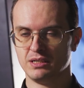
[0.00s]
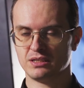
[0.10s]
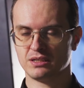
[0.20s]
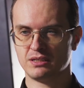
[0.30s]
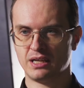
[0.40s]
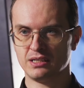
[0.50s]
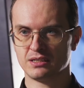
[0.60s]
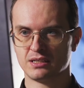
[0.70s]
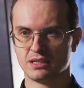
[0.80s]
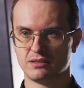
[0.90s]
In
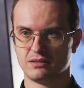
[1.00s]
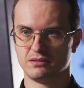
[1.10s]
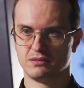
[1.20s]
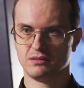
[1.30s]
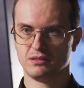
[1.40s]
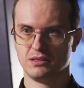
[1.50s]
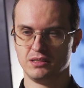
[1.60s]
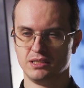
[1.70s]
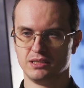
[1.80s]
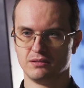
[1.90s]
addition, this
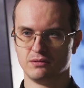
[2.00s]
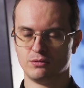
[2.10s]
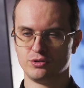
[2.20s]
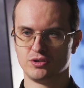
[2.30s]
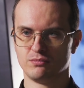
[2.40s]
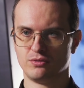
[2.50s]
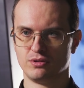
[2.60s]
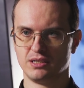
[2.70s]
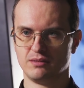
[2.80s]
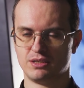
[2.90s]
vehicle had a very
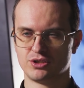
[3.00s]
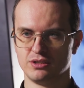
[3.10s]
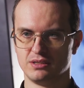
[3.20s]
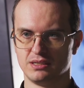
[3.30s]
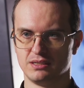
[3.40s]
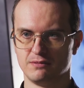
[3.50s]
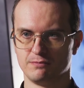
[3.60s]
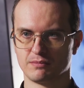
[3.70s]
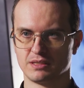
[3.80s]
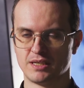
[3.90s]
low silhouette,
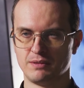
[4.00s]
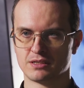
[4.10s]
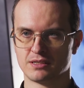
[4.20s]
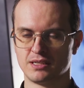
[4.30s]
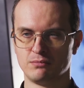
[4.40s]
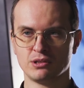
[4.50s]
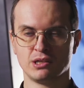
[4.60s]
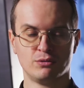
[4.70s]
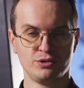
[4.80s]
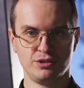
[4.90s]
which was
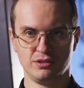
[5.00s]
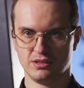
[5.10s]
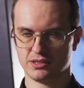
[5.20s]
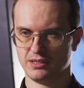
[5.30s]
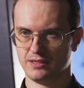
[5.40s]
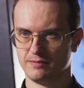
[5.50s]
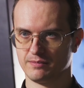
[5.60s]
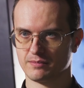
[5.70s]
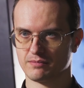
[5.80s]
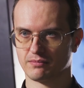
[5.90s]
typical of Soviet
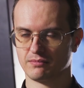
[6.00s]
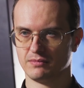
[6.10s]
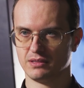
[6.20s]
vehicles.